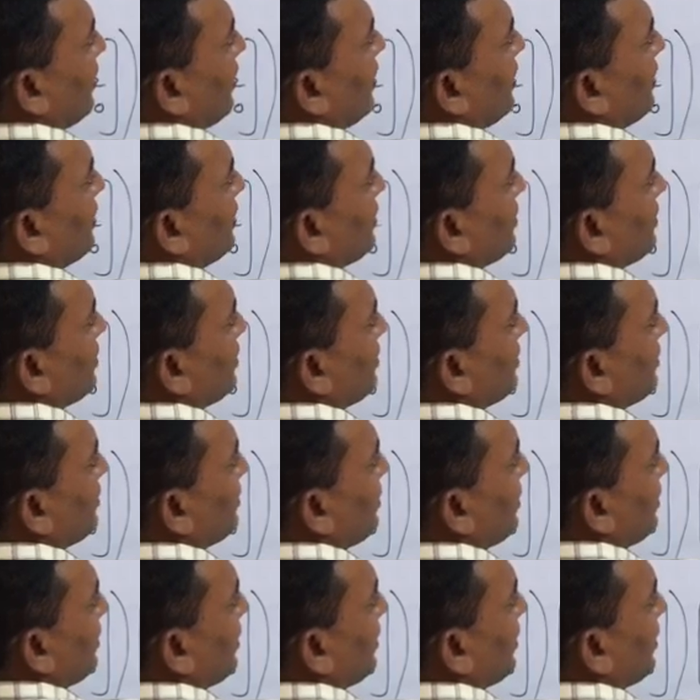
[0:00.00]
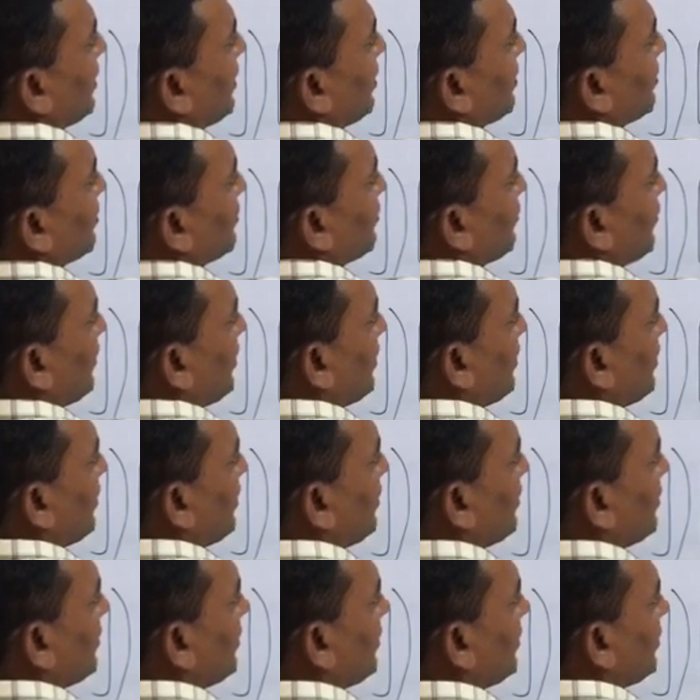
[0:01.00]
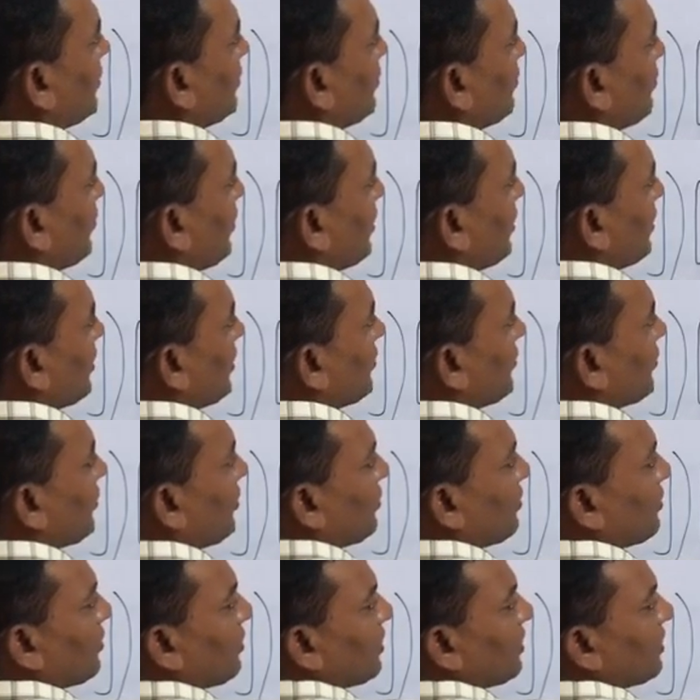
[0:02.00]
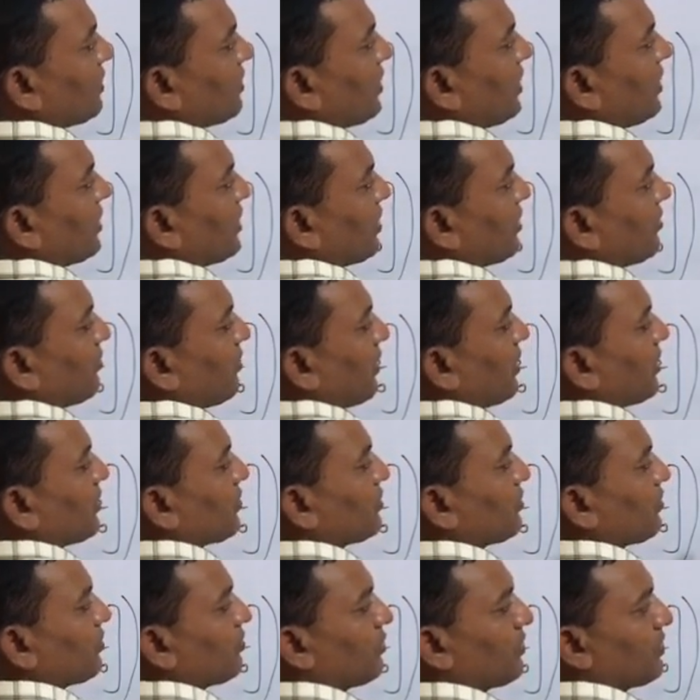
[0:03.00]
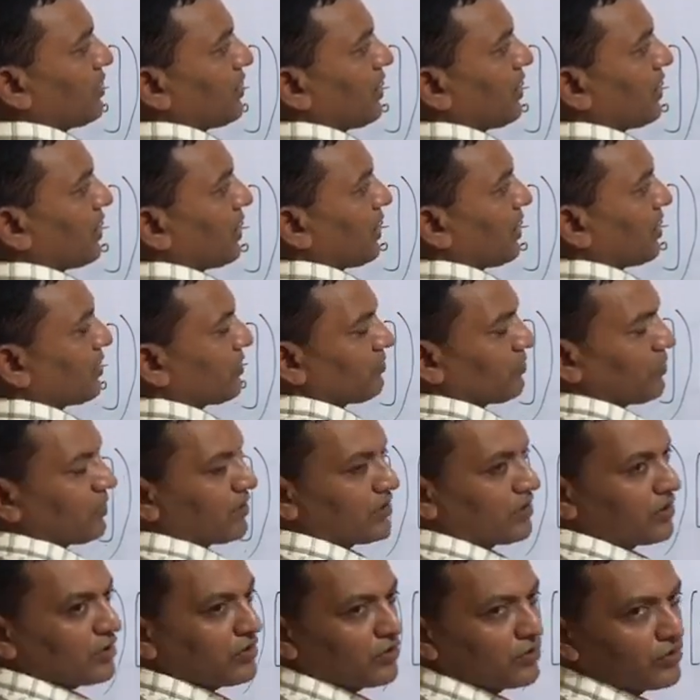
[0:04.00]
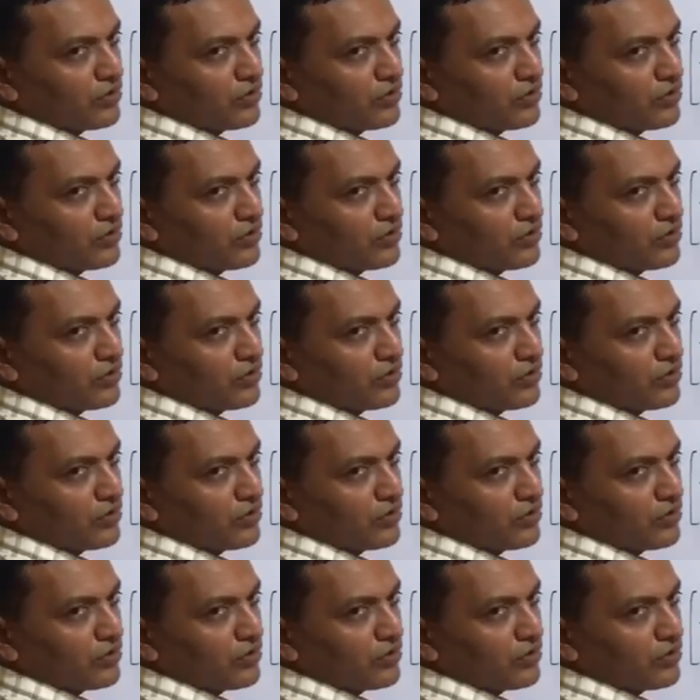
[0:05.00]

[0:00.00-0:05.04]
And this is 3 cross 1. These two are equal, so resultant matrix should be 3 cross 1. This is